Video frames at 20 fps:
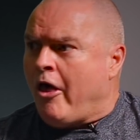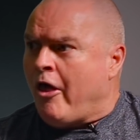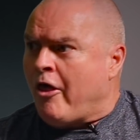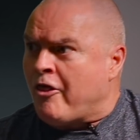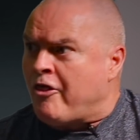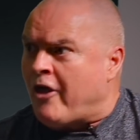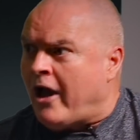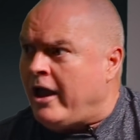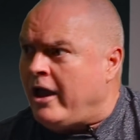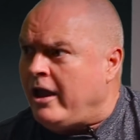
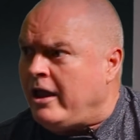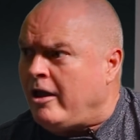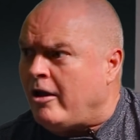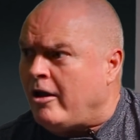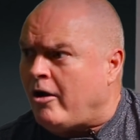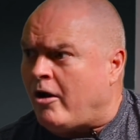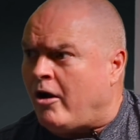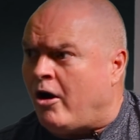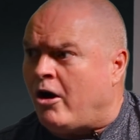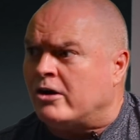
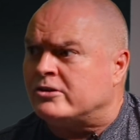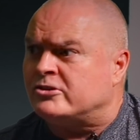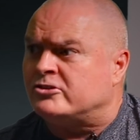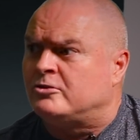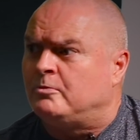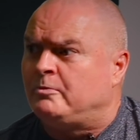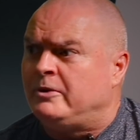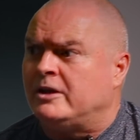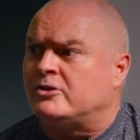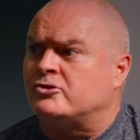They asked
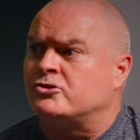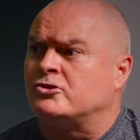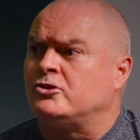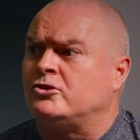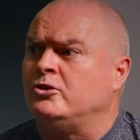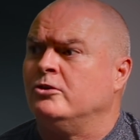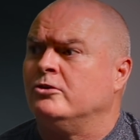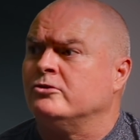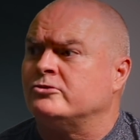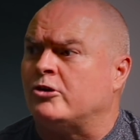to be
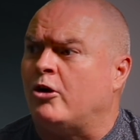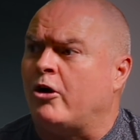excused